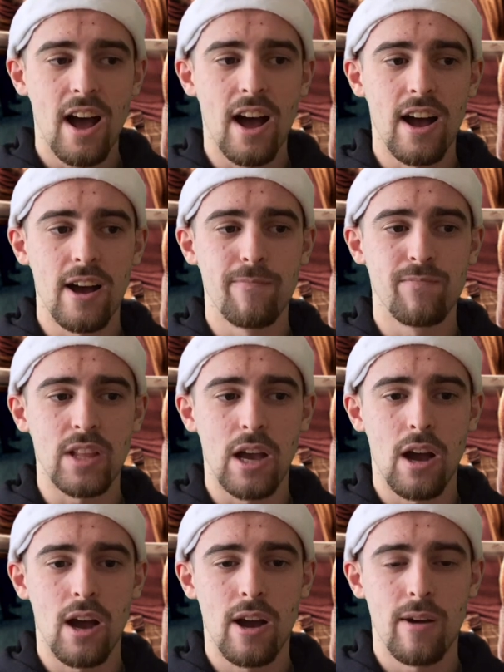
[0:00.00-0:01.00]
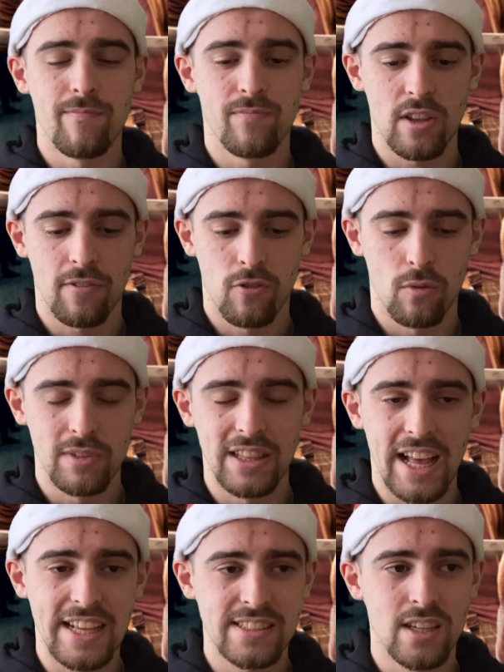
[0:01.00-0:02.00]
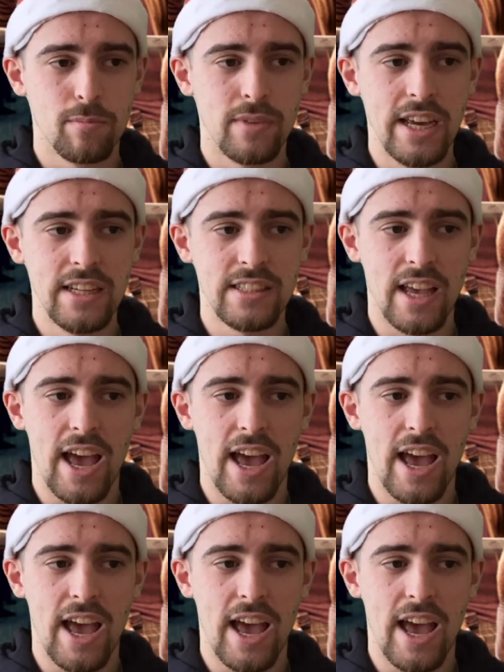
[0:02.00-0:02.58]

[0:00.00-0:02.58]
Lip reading: from the last update,